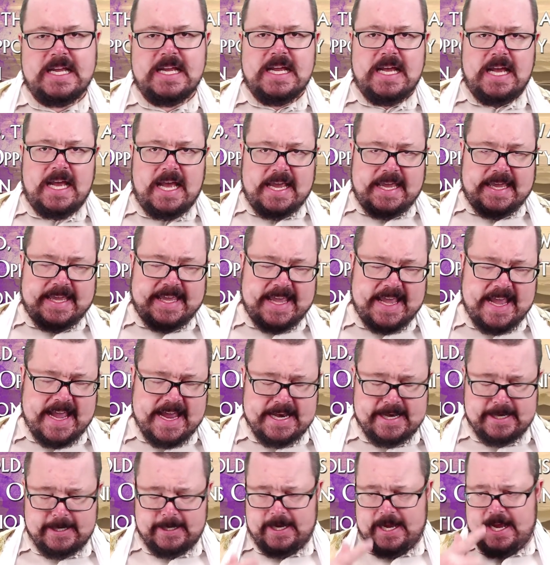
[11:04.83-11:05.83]

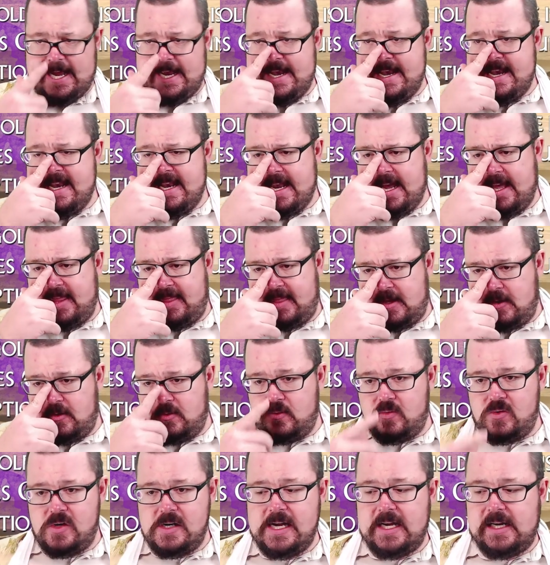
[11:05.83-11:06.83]
Again, another
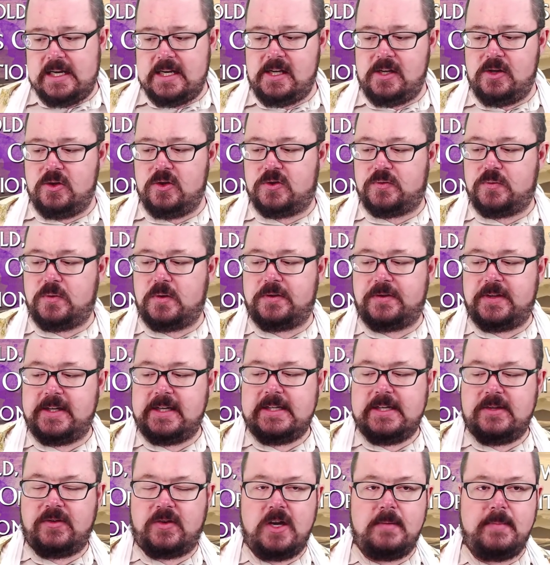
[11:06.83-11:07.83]
really useful thing.
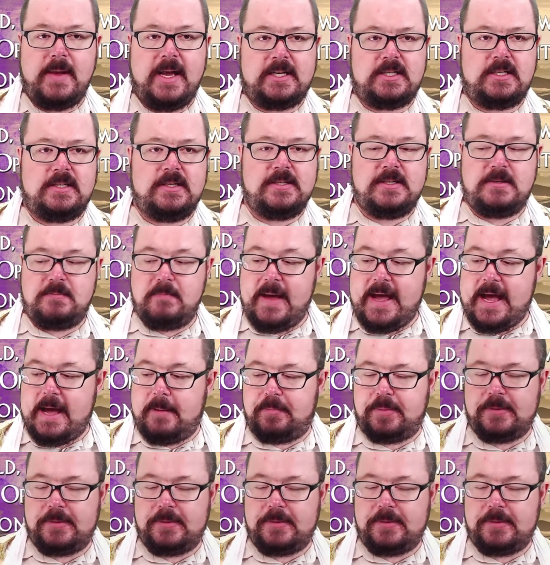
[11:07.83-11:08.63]
Let's go back to this map.